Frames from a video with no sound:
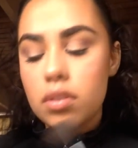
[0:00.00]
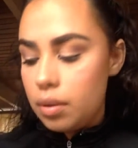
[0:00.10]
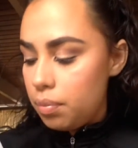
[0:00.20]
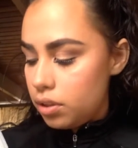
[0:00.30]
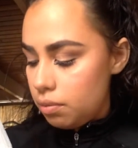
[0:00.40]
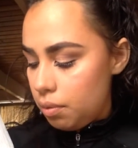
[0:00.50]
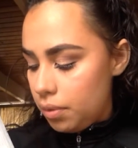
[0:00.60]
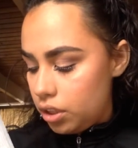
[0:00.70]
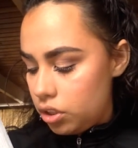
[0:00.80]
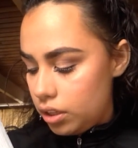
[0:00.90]
and put some on
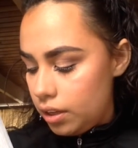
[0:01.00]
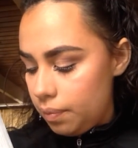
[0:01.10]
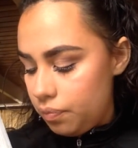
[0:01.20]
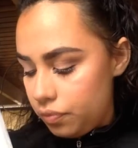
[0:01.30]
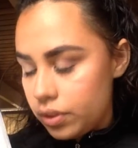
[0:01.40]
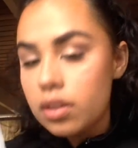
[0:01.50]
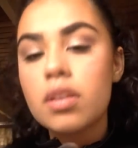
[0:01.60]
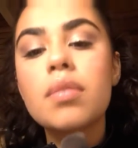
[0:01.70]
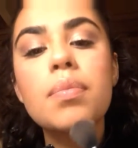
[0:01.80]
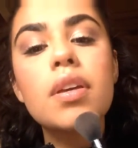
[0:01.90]
my chin
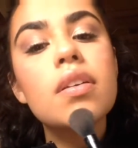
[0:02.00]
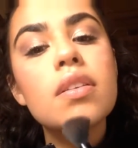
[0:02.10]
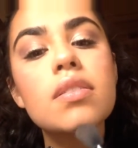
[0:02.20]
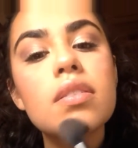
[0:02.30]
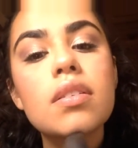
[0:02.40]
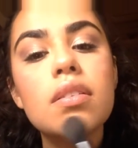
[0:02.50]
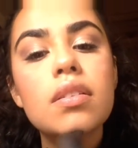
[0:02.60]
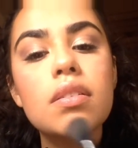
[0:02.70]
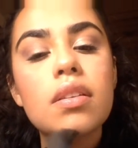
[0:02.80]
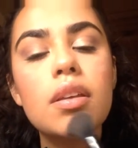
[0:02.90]
because
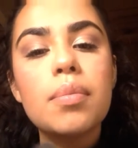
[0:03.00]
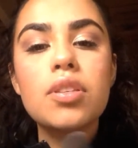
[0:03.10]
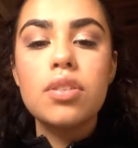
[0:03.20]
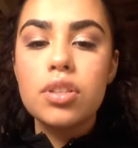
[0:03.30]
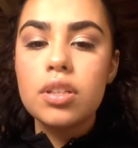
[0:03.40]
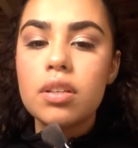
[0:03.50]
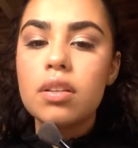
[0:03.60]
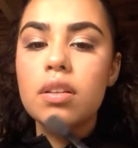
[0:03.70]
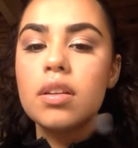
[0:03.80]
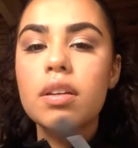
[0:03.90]
it makes your chin
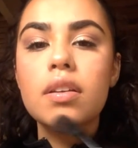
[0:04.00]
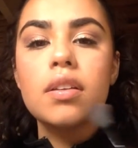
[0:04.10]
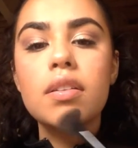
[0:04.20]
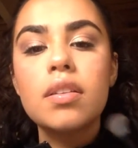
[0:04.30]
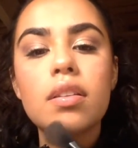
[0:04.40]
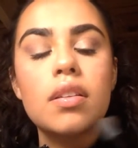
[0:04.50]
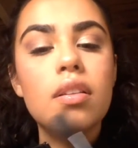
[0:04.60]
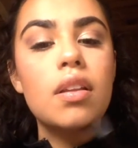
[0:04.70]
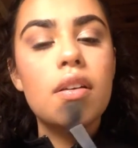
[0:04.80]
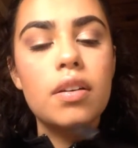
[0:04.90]
look
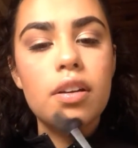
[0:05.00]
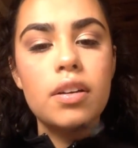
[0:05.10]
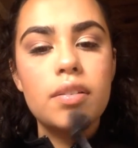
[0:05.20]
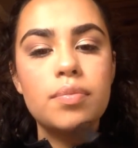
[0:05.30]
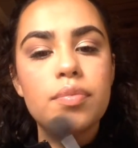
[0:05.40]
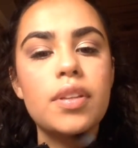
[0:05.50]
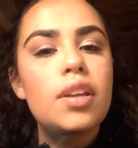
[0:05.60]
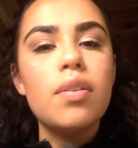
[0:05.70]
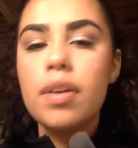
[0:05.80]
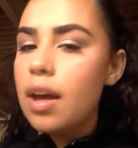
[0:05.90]
longer, and I
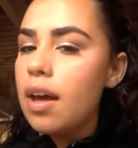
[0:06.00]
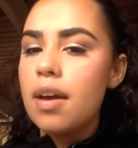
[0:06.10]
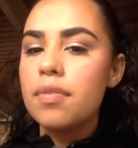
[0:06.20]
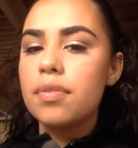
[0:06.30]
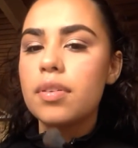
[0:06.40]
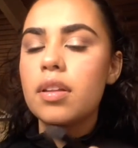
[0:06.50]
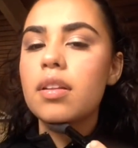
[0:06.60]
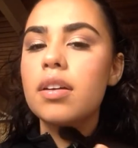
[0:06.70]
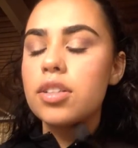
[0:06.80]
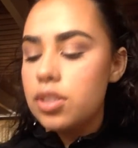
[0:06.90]
don't have a
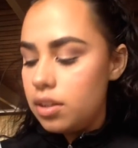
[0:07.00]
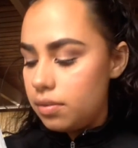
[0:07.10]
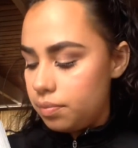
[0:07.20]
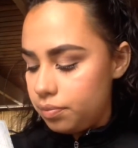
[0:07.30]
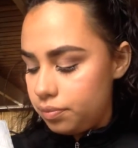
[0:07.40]
long chin.